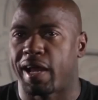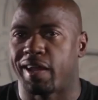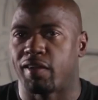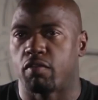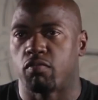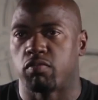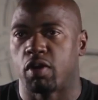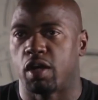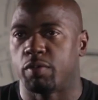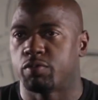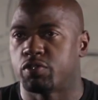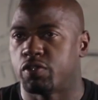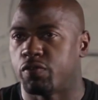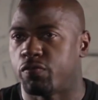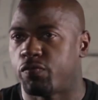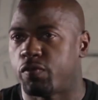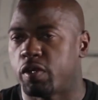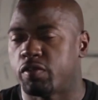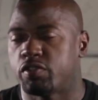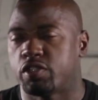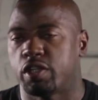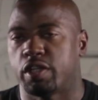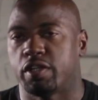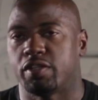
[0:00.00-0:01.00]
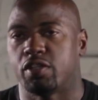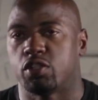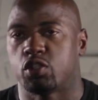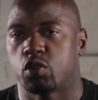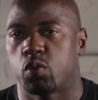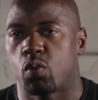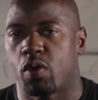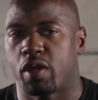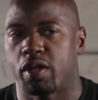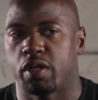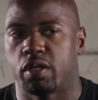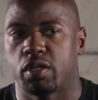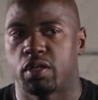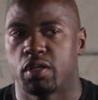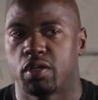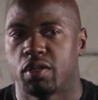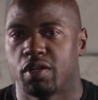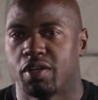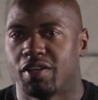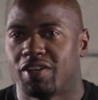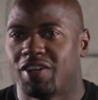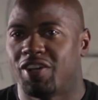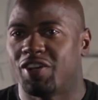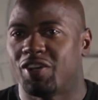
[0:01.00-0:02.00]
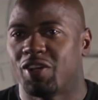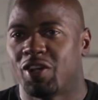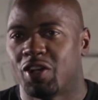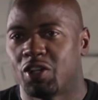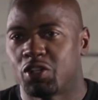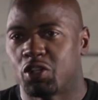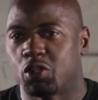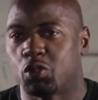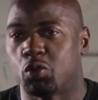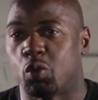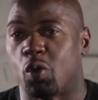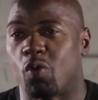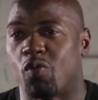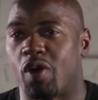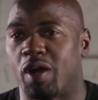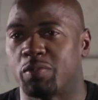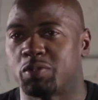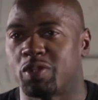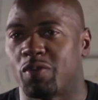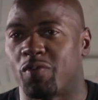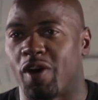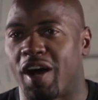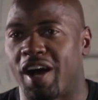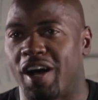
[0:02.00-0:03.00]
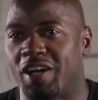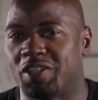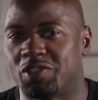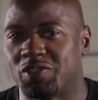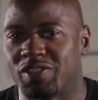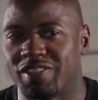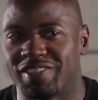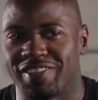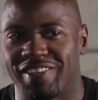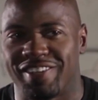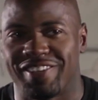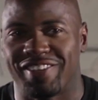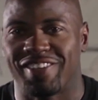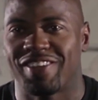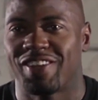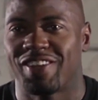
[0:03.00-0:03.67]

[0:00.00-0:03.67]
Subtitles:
like reps of 15 to 20 to doing reps of 100,